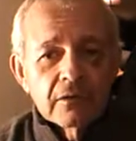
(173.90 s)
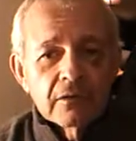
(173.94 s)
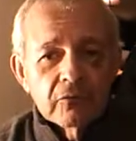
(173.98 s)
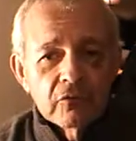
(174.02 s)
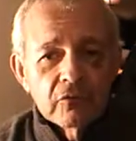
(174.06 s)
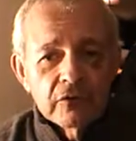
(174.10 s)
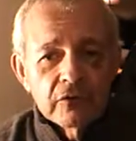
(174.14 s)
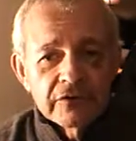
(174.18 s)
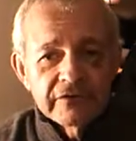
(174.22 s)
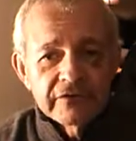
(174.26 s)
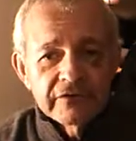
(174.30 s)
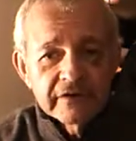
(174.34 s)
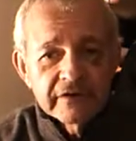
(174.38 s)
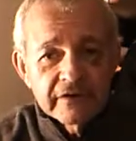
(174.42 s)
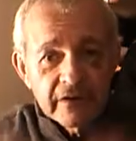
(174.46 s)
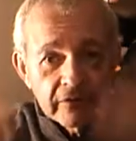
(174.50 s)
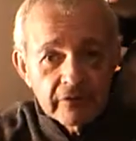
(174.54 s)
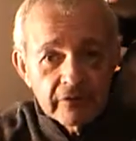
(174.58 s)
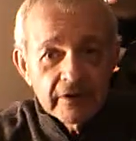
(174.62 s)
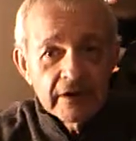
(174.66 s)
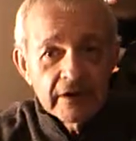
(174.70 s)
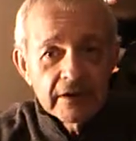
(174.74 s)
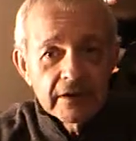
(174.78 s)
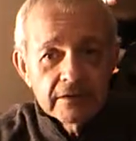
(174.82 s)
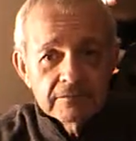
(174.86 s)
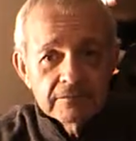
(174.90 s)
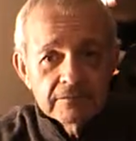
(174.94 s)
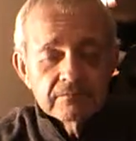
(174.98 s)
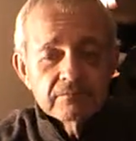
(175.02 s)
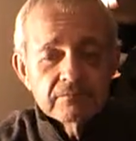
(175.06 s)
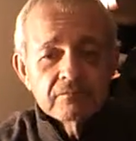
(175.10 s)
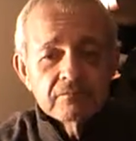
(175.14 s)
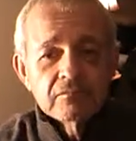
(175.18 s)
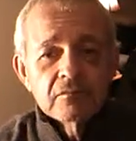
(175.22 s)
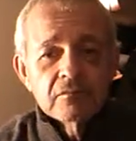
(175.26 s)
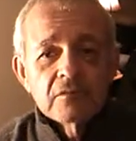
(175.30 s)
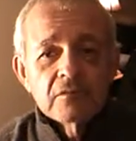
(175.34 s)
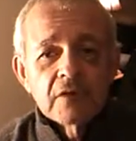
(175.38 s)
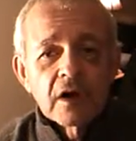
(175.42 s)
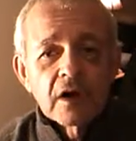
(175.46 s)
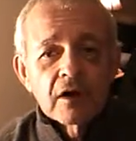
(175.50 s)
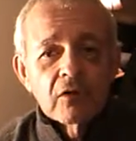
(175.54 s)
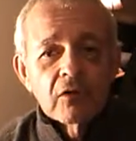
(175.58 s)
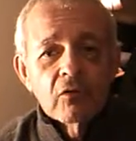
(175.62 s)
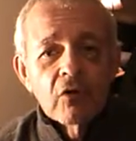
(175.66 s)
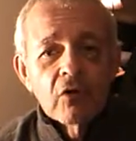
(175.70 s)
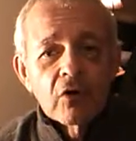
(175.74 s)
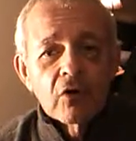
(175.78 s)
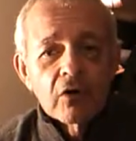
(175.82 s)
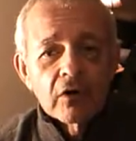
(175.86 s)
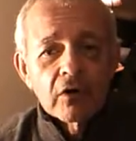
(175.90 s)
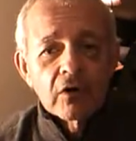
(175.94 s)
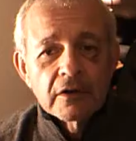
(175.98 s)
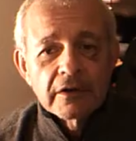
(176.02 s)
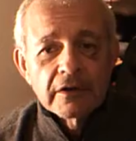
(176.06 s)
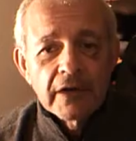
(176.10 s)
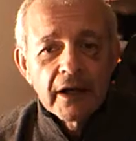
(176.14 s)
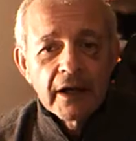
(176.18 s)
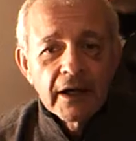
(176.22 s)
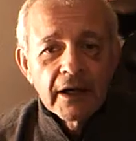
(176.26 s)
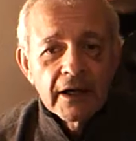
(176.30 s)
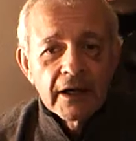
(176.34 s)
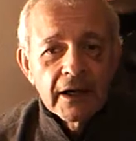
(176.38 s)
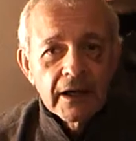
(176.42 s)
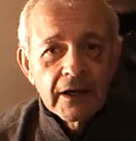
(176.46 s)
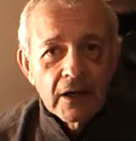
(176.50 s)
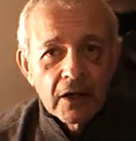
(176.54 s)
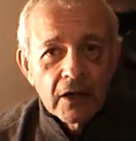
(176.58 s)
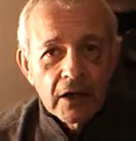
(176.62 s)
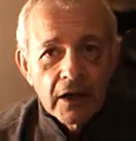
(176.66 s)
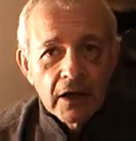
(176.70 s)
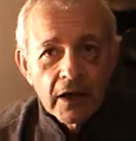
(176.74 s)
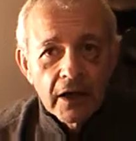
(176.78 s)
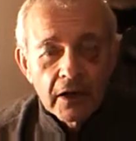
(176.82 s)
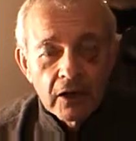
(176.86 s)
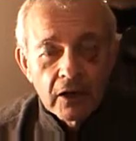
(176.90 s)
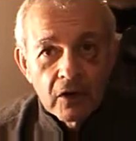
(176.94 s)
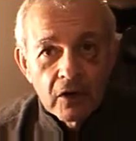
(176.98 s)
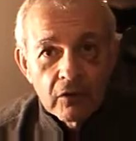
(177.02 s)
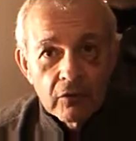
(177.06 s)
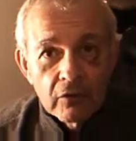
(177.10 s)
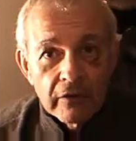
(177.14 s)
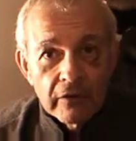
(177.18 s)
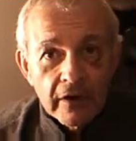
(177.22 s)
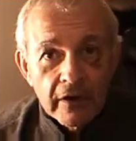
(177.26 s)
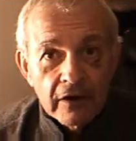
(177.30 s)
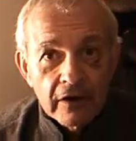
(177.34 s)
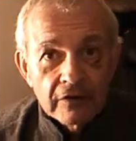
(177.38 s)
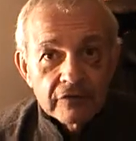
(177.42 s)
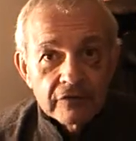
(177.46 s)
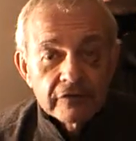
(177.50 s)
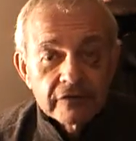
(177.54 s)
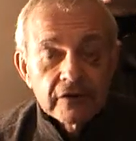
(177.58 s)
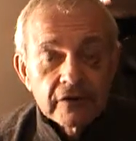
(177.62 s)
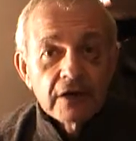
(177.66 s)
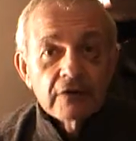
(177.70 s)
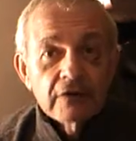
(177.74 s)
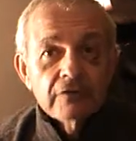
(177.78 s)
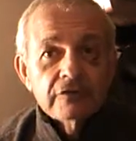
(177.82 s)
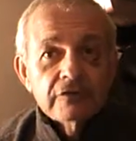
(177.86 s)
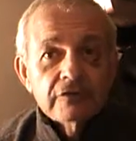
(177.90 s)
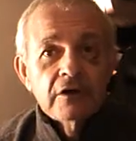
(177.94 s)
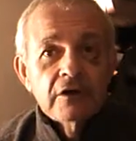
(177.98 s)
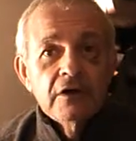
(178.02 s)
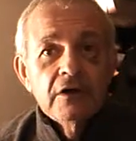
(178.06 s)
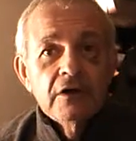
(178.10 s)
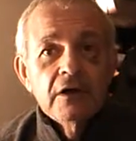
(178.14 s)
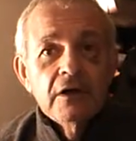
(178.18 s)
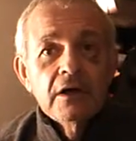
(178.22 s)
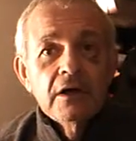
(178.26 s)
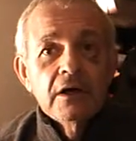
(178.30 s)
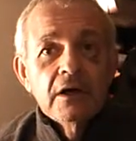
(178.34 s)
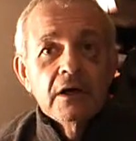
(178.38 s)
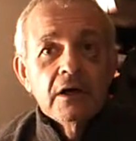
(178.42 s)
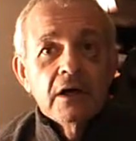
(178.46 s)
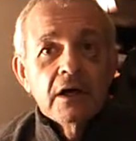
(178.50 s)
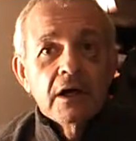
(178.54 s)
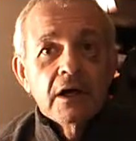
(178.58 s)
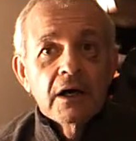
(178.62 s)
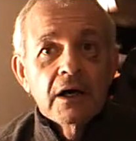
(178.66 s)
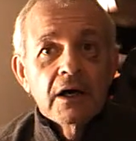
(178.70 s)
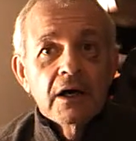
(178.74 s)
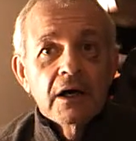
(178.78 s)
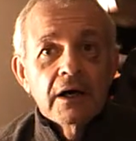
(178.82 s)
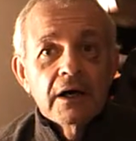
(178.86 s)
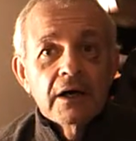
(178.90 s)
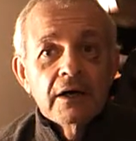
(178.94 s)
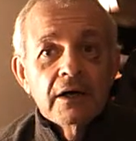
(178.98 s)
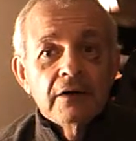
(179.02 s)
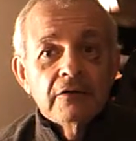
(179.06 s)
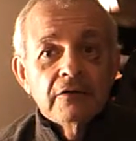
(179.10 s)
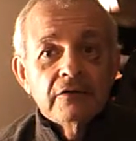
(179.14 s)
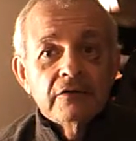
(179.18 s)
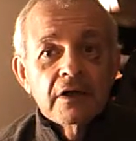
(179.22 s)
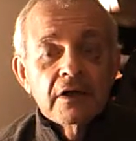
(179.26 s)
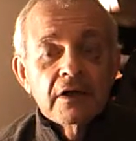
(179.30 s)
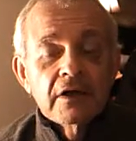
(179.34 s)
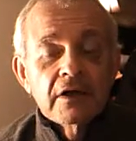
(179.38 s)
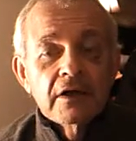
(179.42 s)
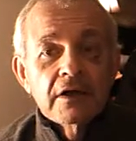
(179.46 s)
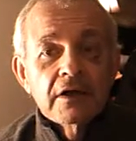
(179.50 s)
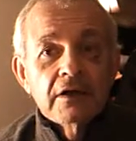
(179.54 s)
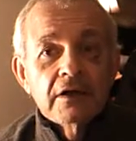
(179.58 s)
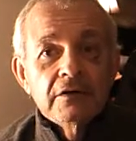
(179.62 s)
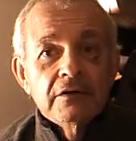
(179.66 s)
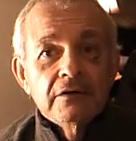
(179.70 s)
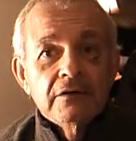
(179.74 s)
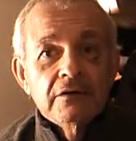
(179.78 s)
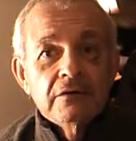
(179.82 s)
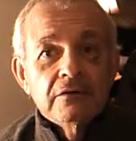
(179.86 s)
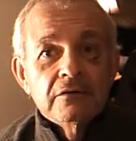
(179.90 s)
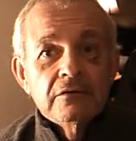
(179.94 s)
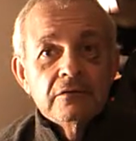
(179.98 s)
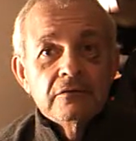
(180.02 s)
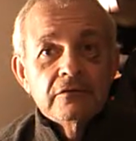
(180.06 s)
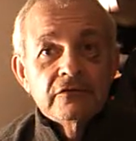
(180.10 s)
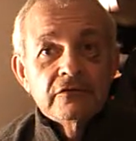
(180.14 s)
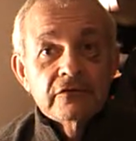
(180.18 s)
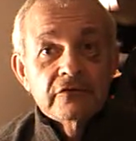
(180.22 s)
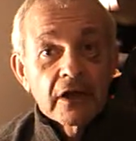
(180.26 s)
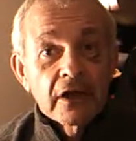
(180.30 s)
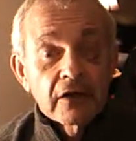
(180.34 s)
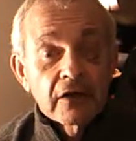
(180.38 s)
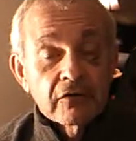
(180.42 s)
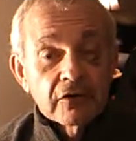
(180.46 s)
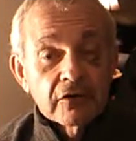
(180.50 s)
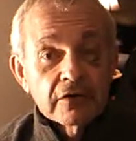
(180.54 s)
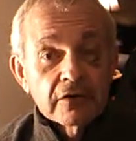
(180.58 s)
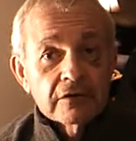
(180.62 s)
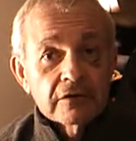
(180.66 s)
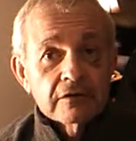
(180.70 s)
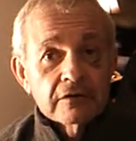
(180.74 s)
We generate our world along with ourselves as a sacred